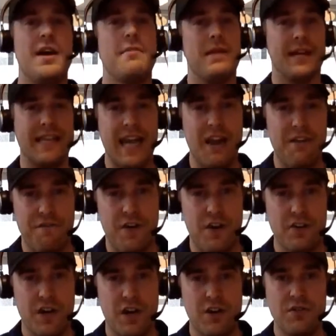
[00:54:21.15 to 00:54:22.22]
But get
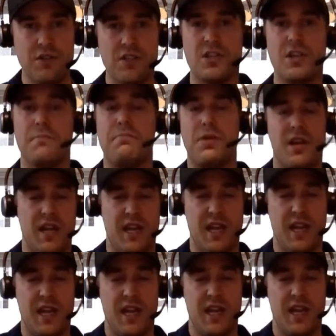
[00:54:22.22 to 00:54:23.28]
photos to put it
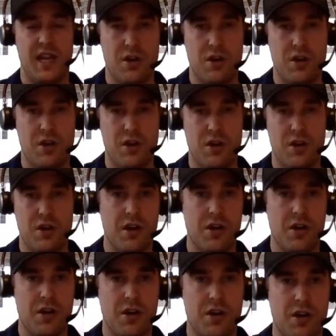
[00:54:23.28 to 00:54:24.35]
in, in your
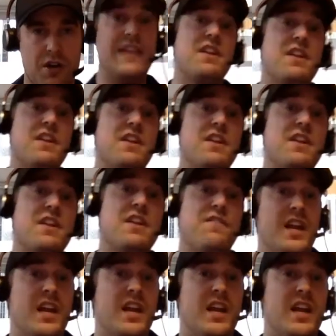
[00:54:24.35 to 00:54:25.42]
article. Even if
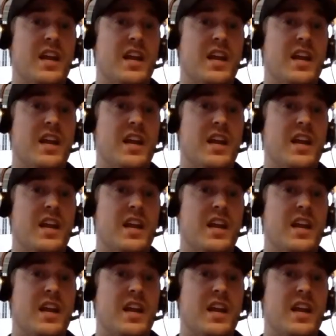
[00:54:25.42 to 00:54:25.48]
you do